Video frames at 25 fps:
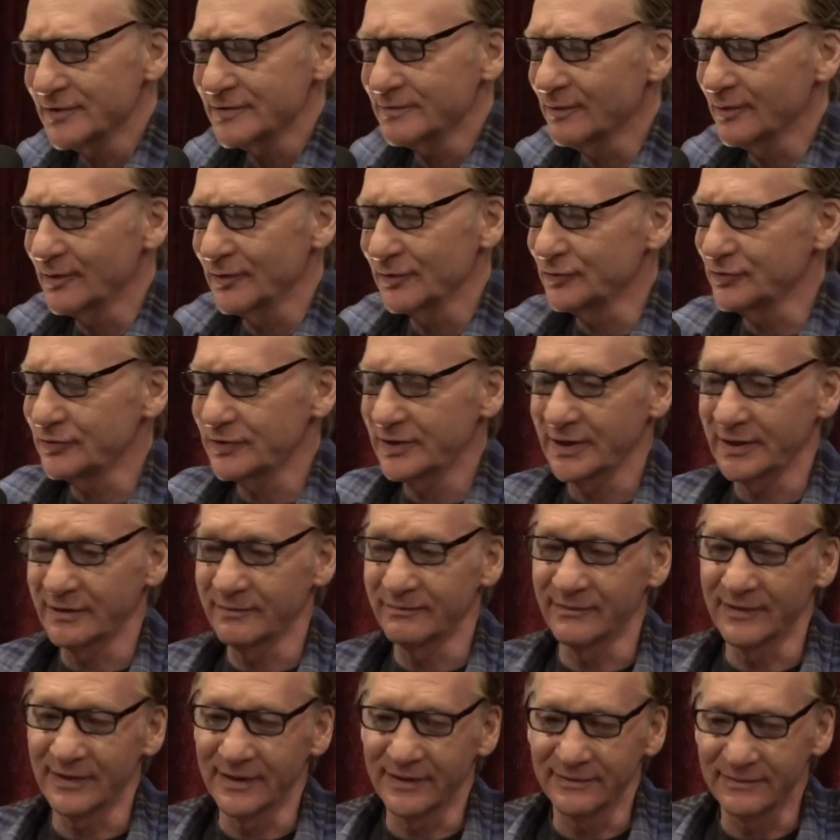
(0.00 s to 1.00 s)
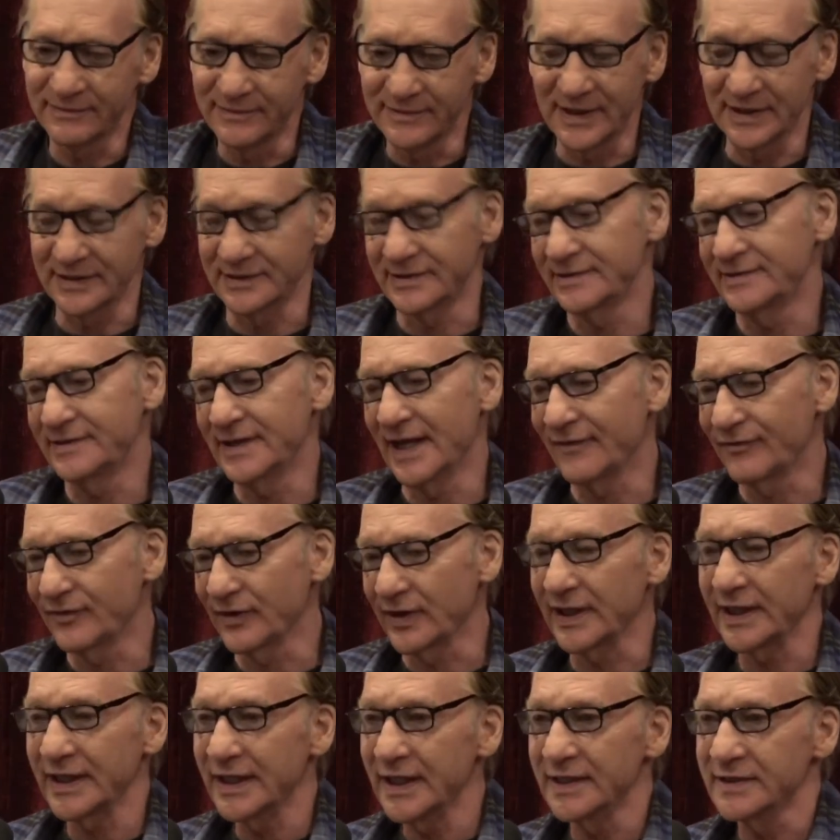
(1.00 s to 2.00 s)
of all, she just
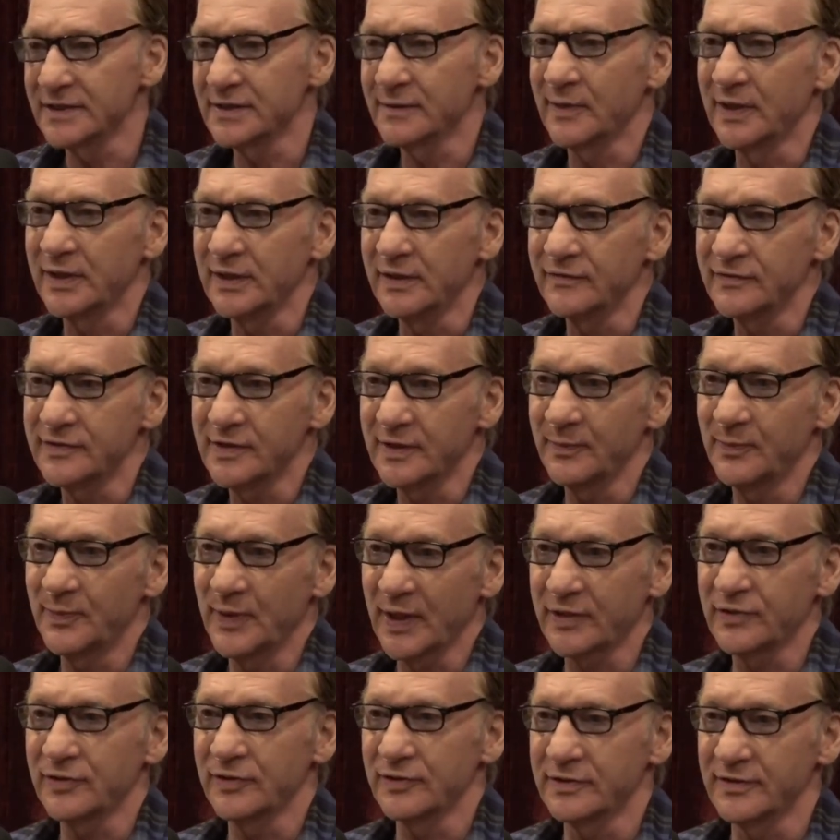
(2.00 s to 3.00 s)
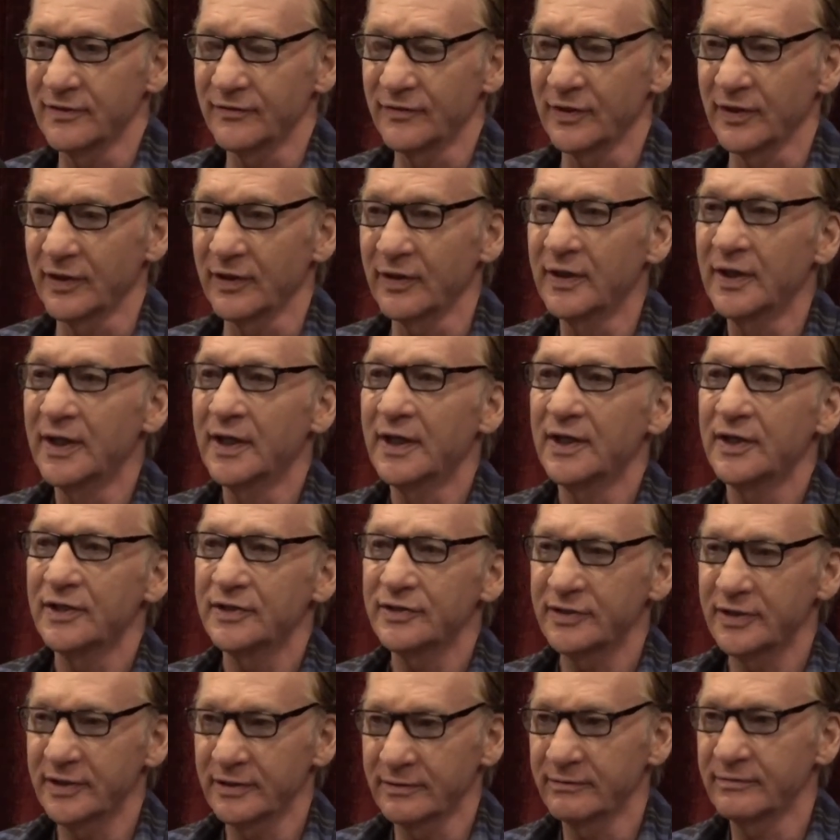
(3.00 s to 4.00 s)
definitely is. I mean, you see pictures of her.
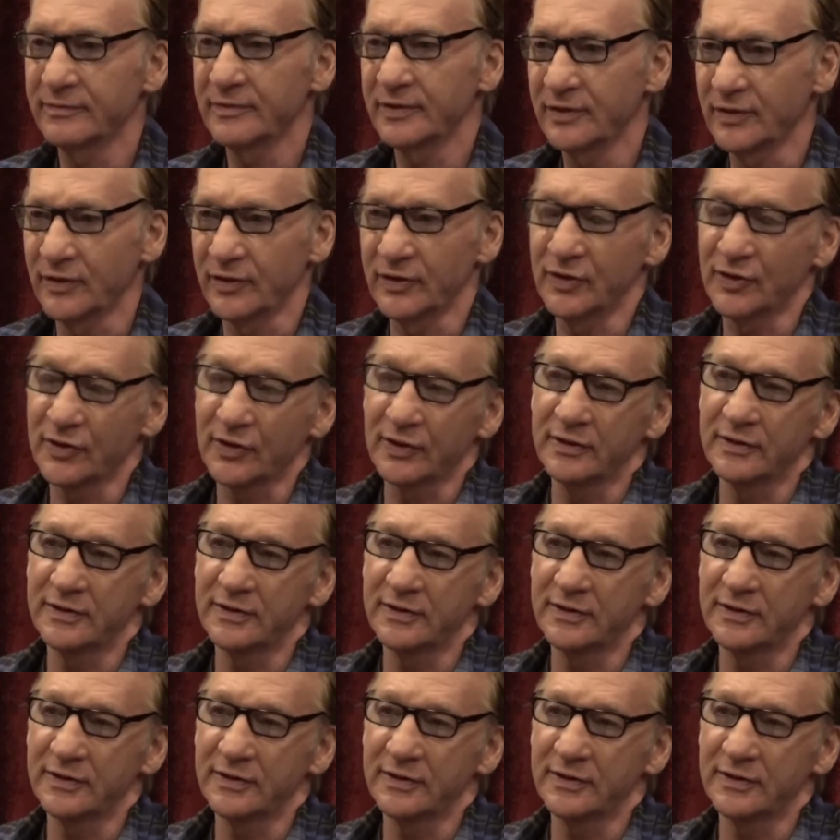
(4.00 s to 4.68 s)
You could